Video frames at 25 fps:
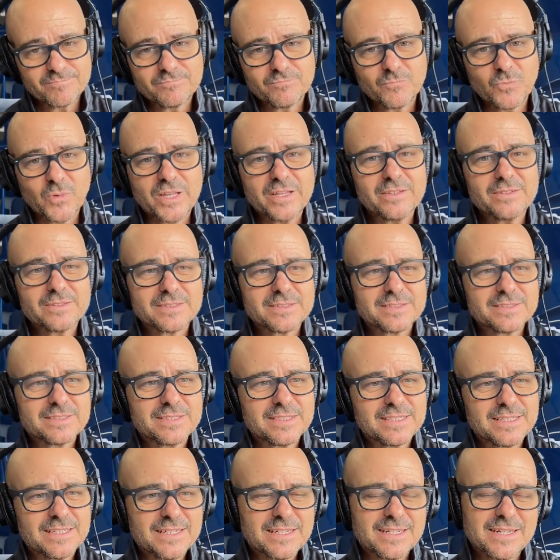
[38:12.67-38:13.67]
Well,
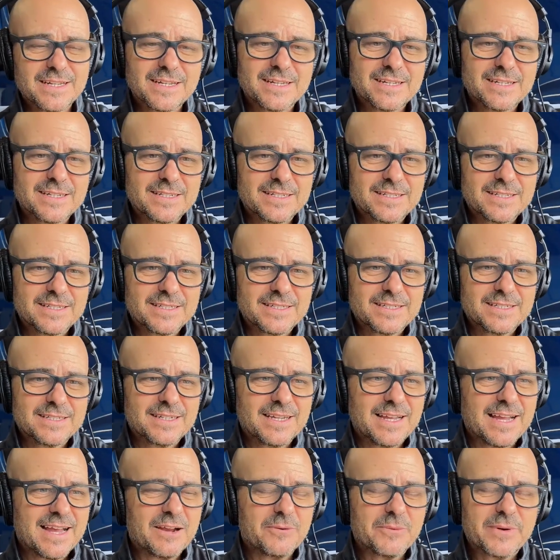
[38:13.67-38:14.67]

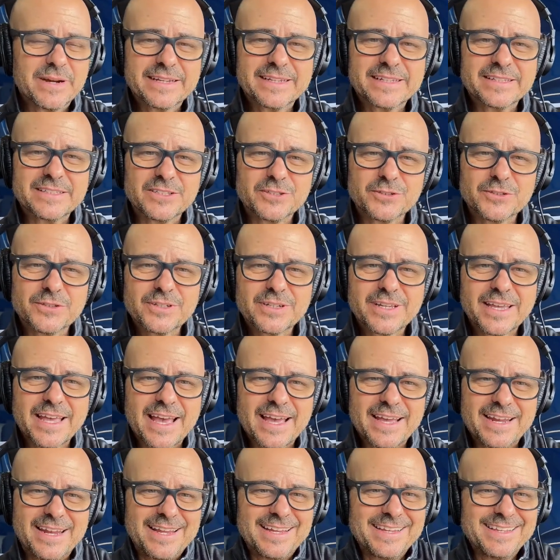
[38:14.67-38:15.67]
I reckon you look
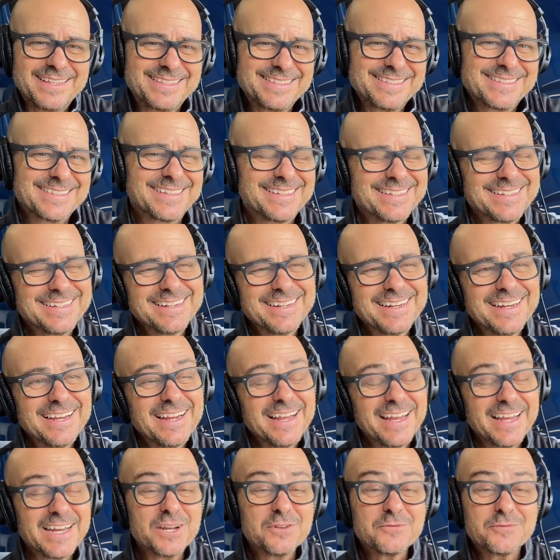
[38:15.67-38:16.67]
at it,
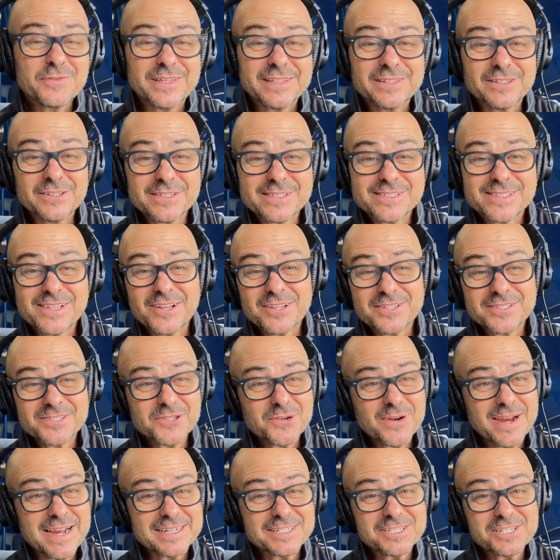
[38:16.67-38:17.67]
and if it looks all
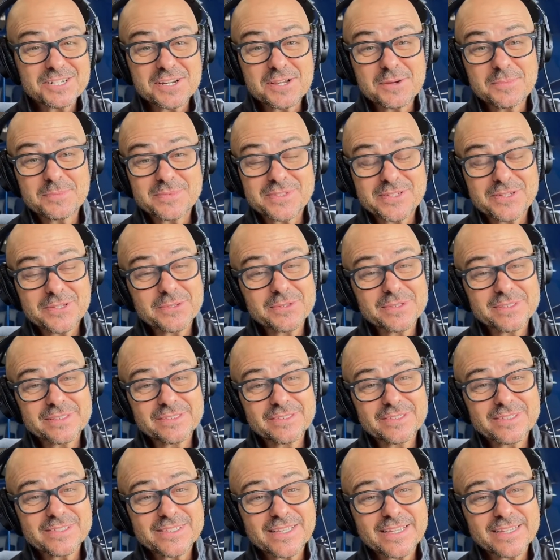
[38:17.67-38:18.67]
scratched up to you and
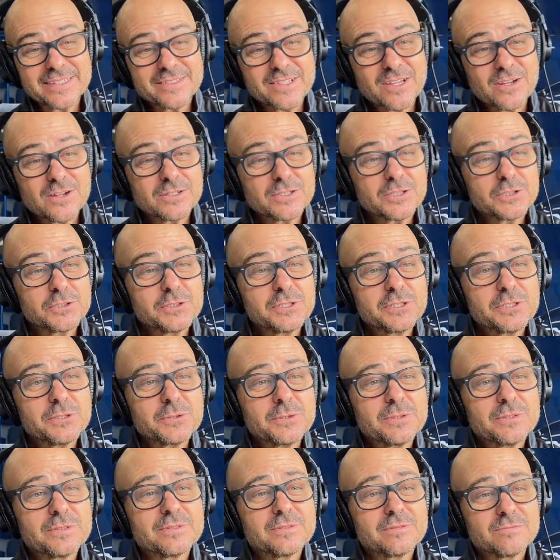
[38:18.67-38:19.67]
looks like dog
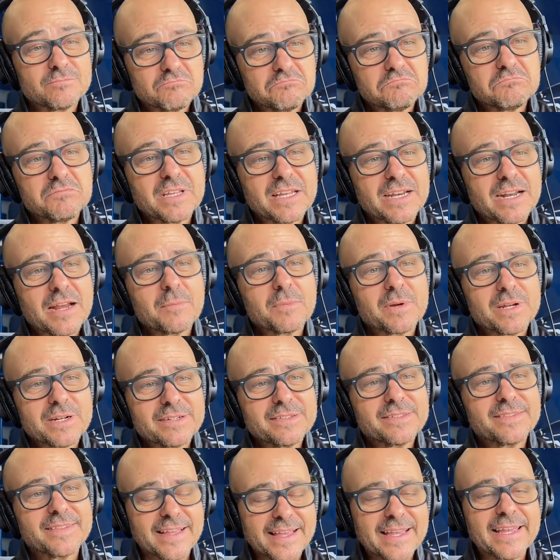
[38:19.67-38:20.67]
doo-doo, then I'm going
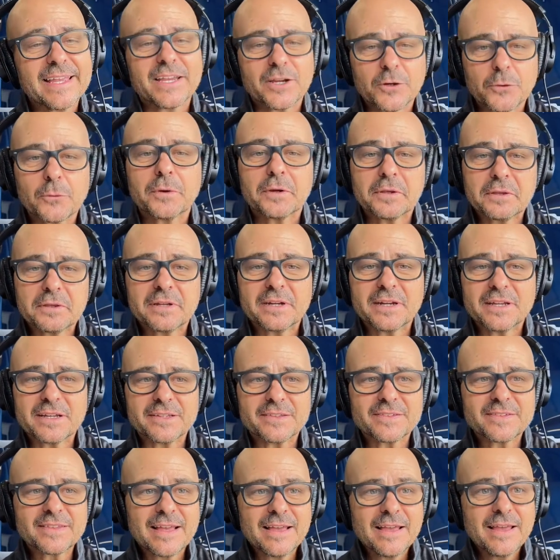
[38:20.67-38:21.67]
to say it really
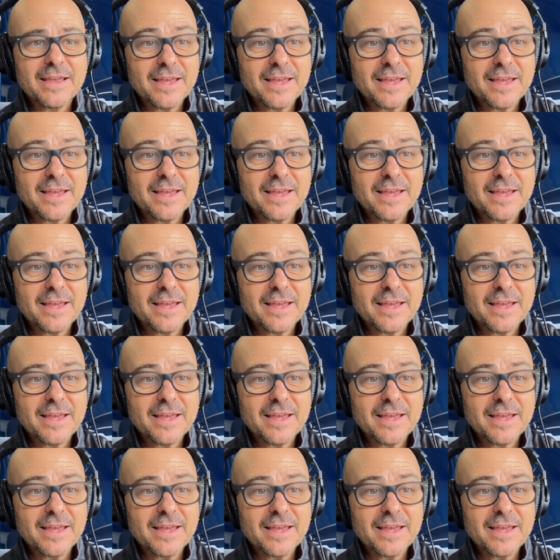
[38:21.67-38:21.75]
does.